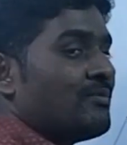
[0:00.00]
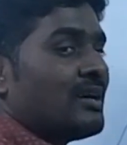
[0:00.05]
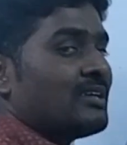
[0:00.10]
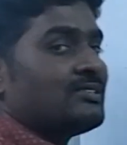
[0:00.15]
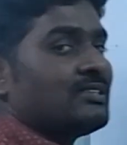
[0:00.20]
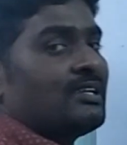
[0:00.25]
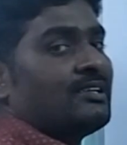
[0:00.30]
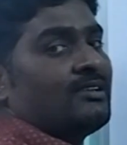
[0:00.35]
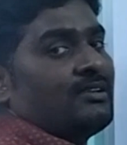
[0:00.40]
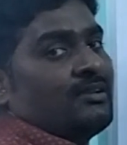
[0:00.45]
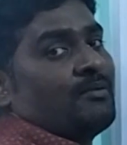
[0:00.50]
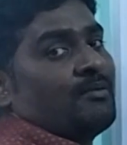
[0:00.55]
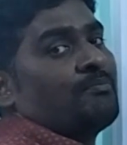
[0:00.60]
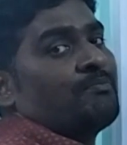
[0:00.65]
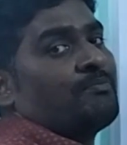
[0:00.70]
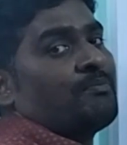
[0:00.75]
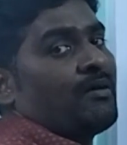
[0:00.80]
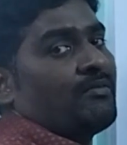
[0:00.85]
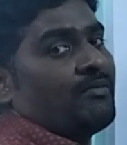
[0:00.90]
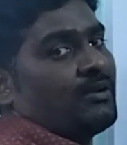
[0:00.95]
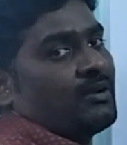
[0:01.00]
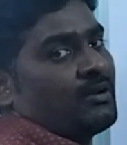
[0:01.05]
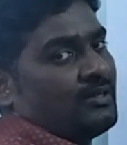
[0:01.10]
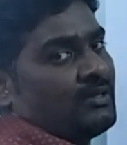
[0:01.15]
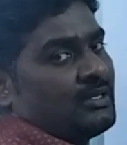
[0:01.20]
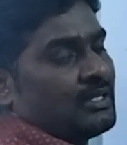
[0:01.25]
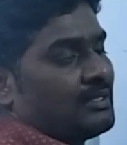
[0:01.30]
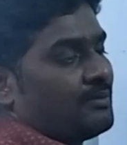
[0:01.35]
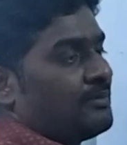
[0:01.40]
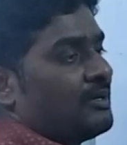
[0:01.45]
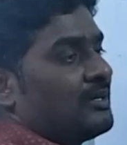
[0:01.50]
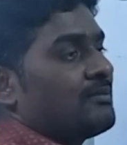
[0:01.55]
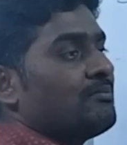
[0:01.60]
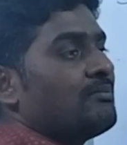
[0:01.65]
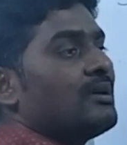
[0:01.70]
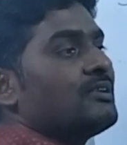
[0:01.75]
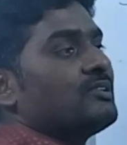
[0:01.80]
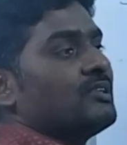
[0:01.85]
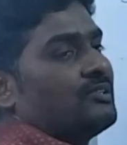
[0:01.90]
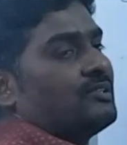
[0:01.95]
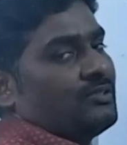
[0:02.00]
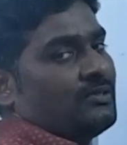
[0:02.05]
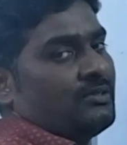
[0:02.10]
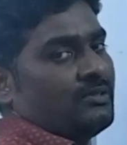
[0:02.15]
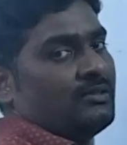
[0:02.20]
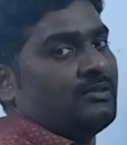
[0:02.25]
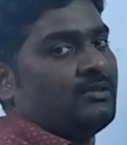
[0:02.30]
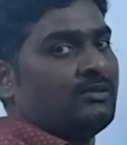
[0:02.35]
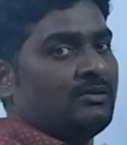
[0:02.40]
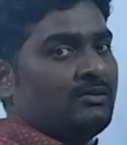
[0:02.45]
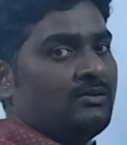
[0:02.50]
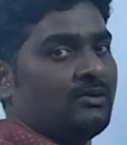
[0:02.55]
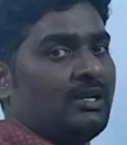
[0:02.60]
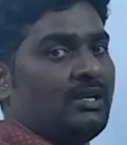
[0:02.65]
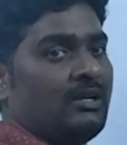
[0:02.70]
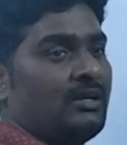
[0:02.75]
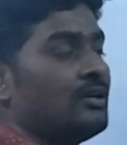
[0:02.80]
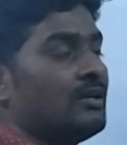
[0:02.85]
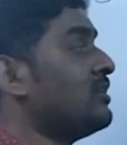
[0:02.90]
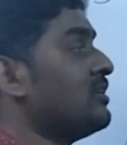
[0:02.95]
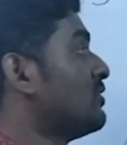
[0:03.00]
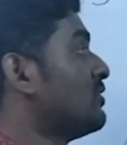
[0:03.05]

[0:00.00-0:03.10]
muscle power, is nothing but muscles. Okay.